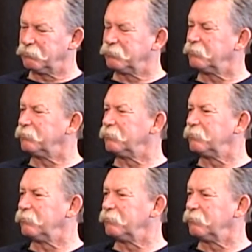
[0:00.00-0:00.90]

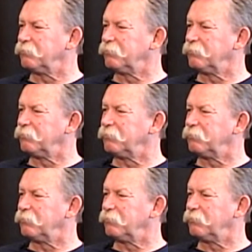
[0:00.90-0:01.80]

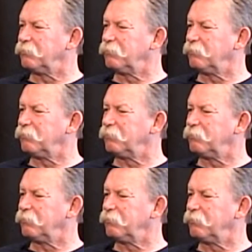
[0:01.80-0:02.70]

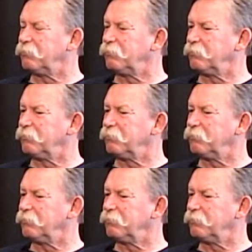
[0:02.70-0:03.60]

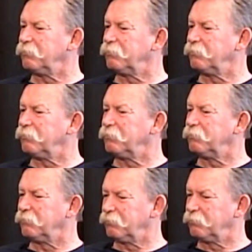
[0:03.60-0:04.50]
(not speaking)